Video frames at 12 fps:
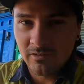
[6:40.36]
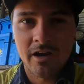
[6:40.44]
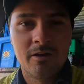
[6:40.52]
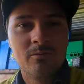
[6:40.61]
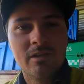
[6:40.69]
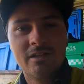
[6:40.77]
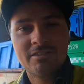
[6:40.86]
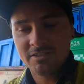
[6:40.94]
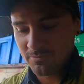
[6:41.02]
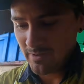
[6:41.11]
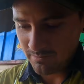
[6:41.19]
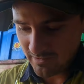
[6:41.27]
Righto, well, I
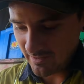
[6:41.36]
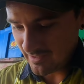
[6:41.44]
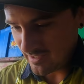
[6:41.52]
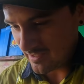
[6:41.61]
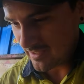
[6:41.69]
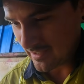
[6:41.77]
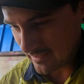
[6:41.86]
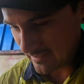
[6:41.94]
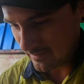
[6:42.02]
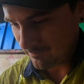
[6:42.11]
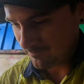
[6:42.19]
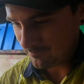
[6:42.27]
just ripped
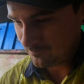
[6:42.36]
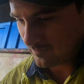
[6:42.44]
the